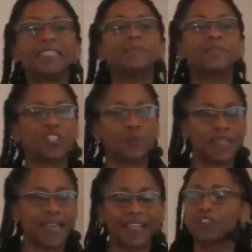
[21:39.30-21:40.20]
to be
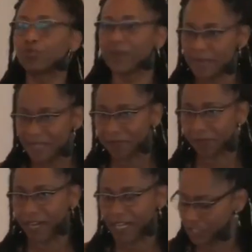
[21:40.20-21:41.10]
extremely
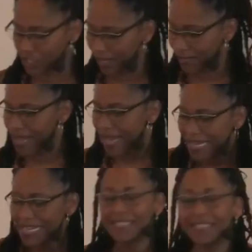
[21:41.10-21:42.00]
fragile,
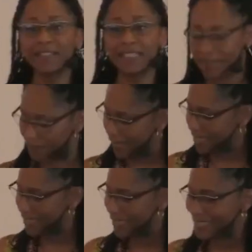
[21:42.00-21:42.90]
easily
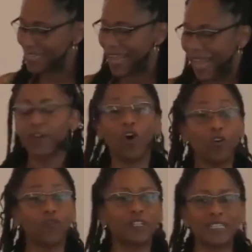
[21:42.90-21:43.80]
offended, and
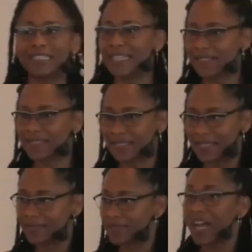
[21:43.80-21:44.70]
overly
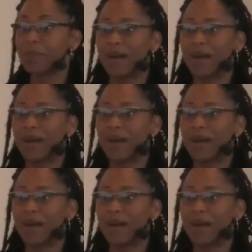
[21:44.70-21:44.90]
sensitive about